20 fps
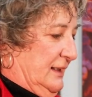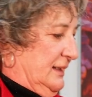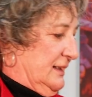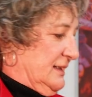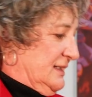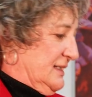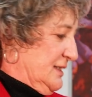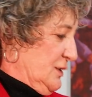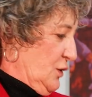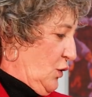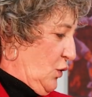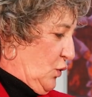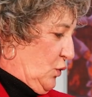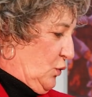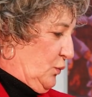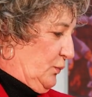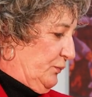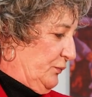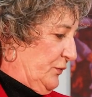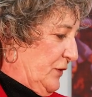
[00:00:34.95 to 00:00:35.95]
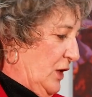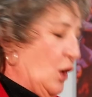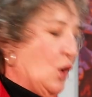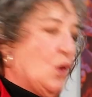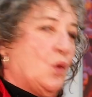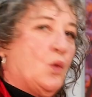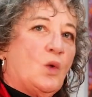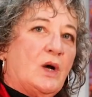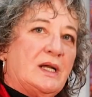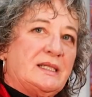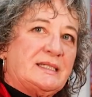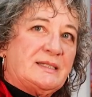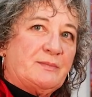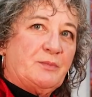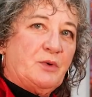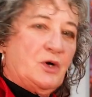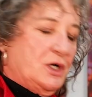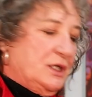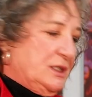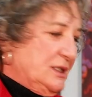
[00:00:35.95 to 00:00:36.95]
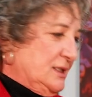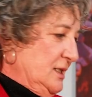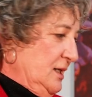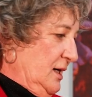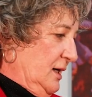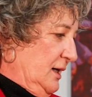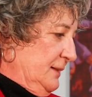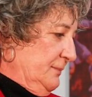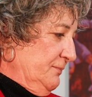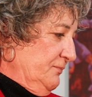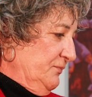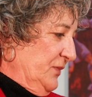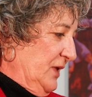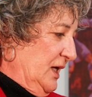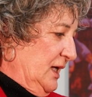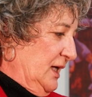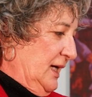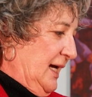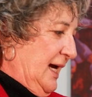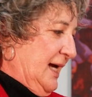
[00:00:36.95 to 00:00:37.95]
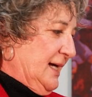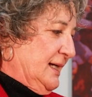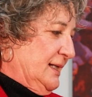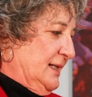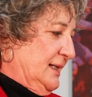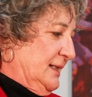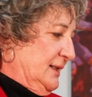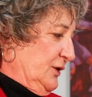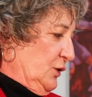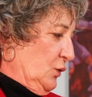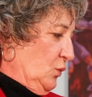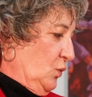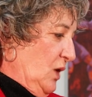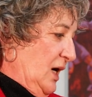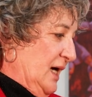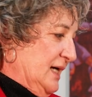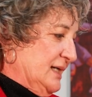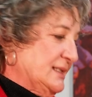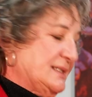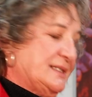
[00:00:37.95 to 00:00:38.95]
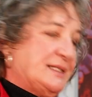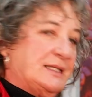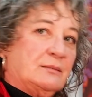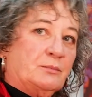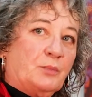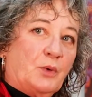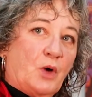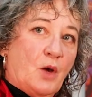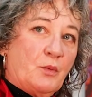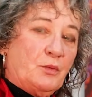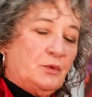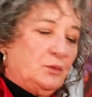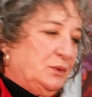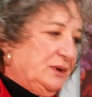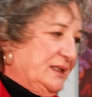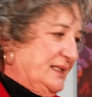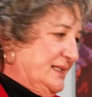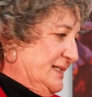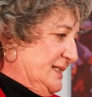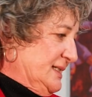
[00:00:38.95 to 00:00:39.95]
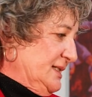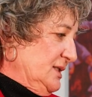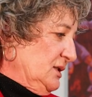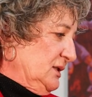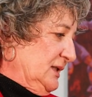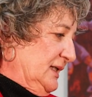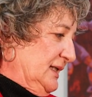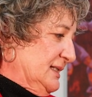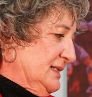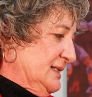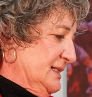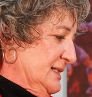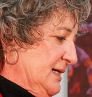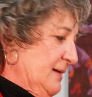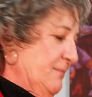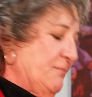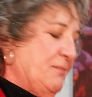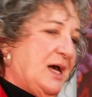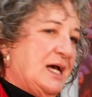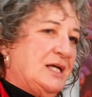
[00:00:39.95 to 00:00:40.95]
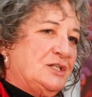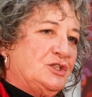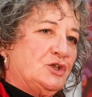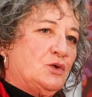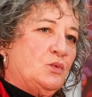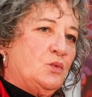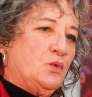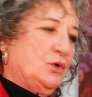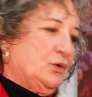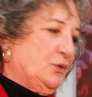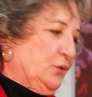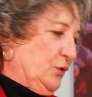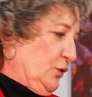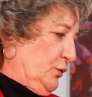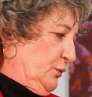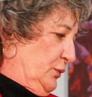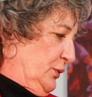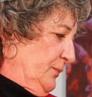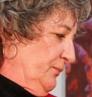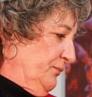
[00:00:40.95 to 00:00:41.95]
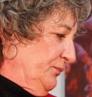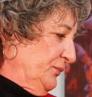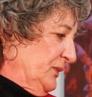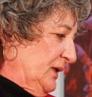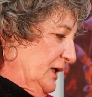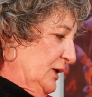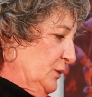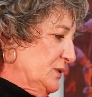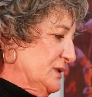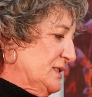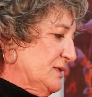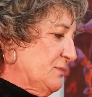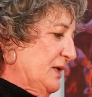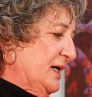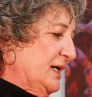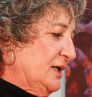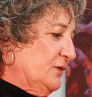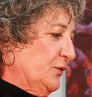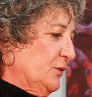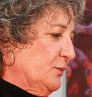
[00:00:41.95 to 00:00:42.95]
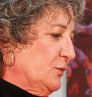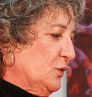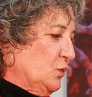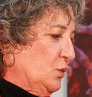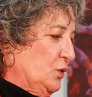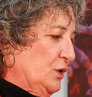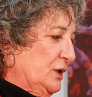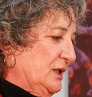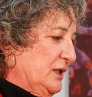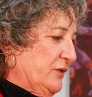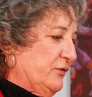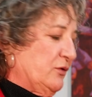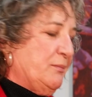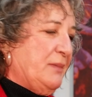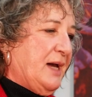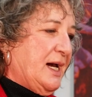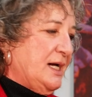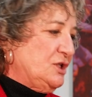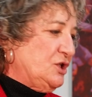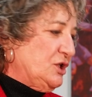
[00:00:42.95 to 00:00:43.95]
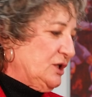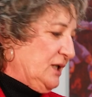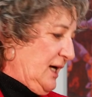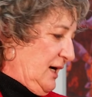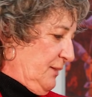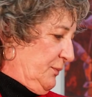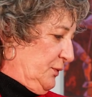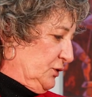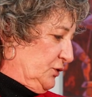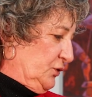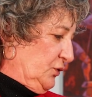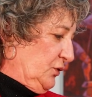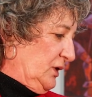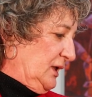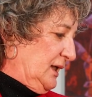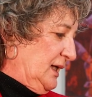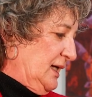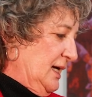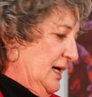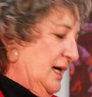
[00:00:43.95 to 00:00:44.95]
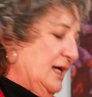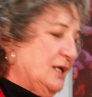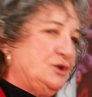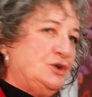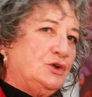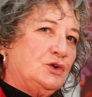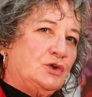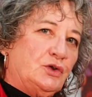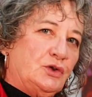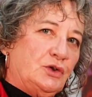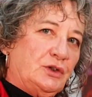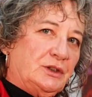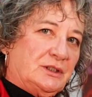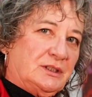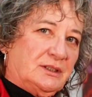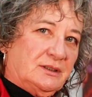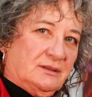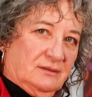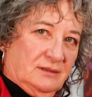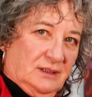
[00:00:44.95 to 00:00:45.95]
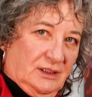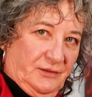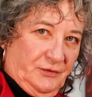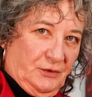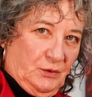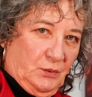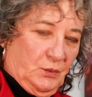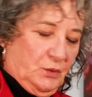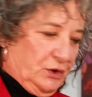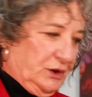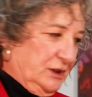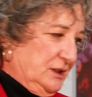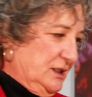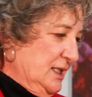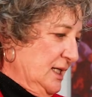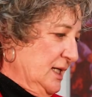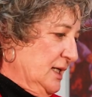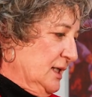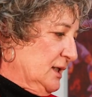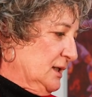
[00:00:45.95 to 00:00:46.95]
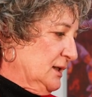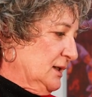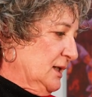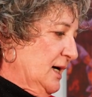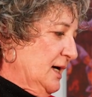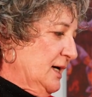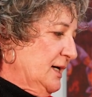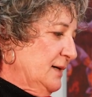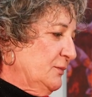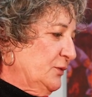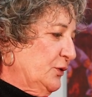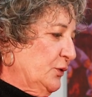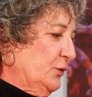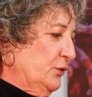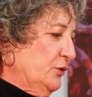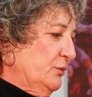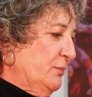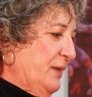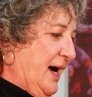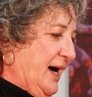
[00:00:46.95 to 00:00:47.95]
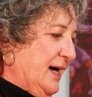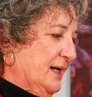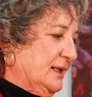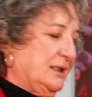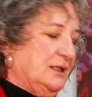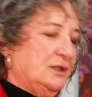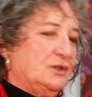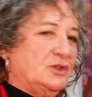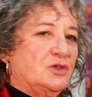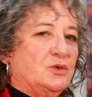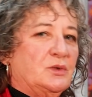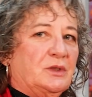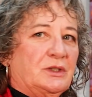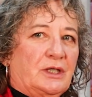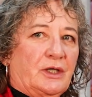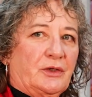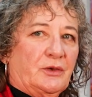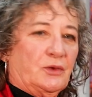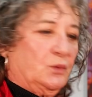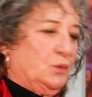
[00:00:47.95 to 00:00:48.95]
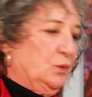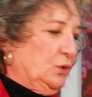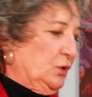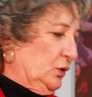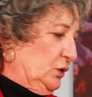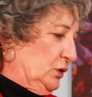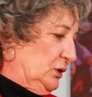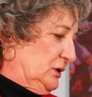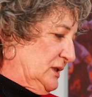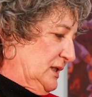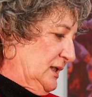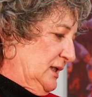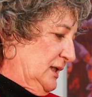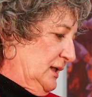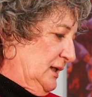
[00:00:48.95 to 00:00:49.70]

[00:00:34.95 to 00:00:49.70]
So, once upon a time, there was, and probably still is, a magic wardrobe. It was made from the wood of a magic apple tree, and you could, if you would, climb through the back into another world,